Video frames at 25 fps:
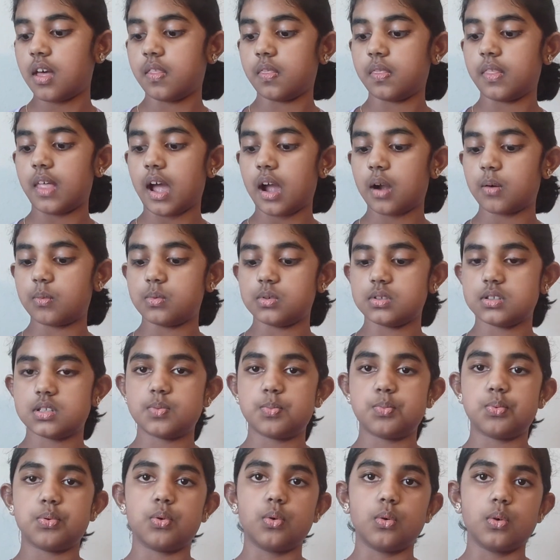and that
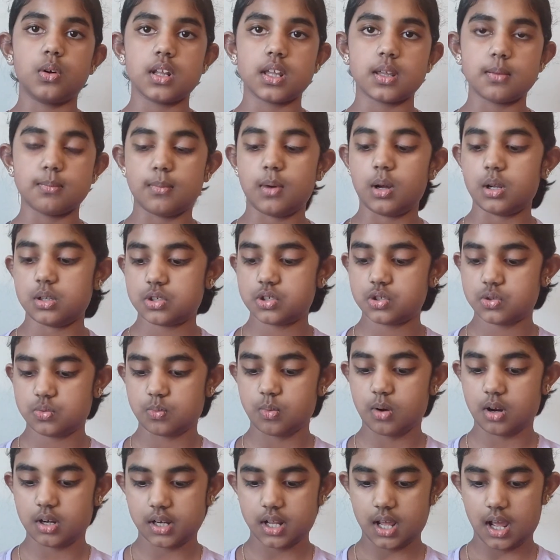was pretty
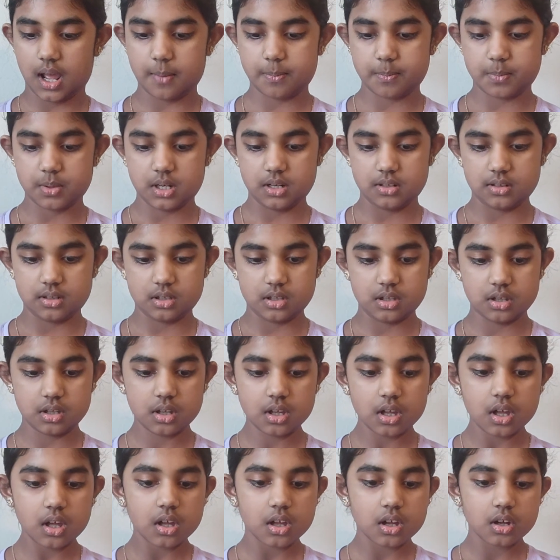much what happened in
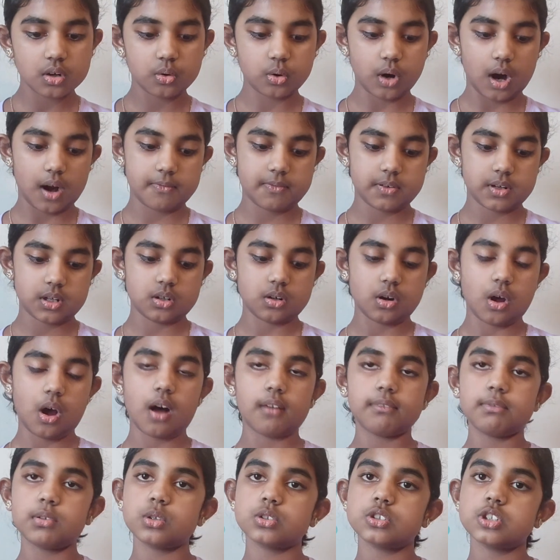the graphic
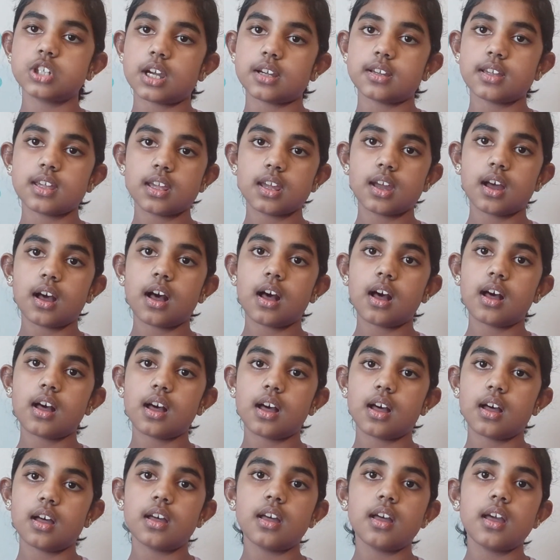novel Jacky
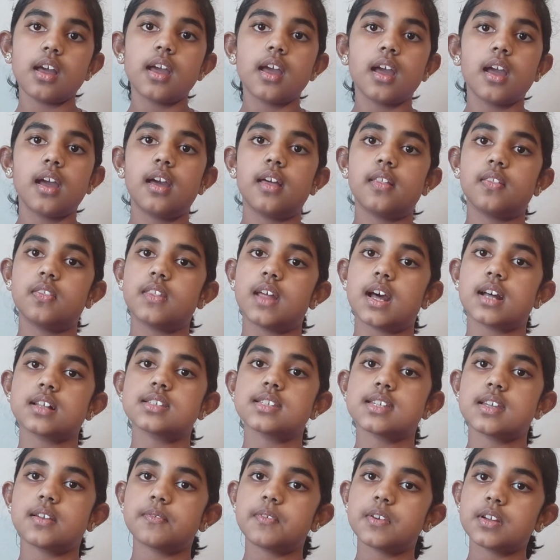Ha-Ha. And
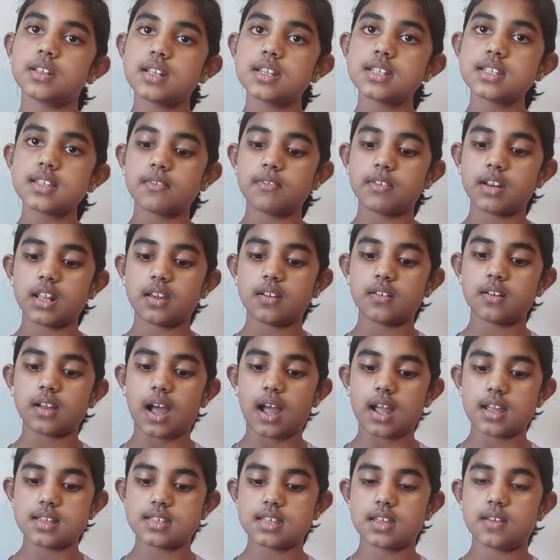that's it for this video,
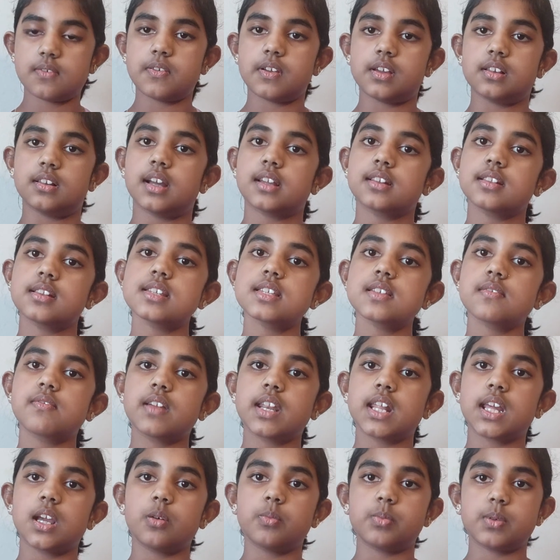guys. If you like this
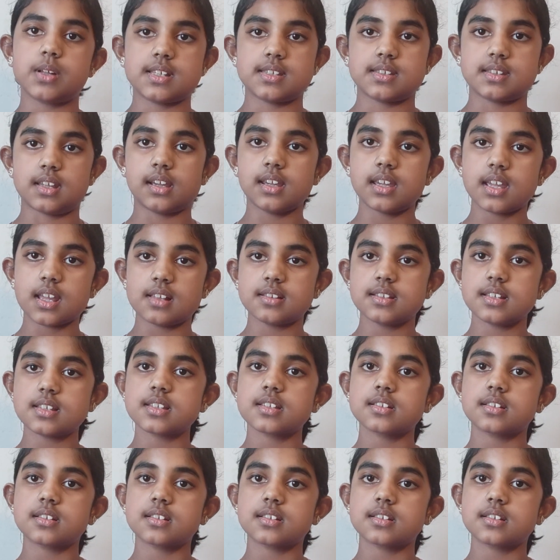video, please like and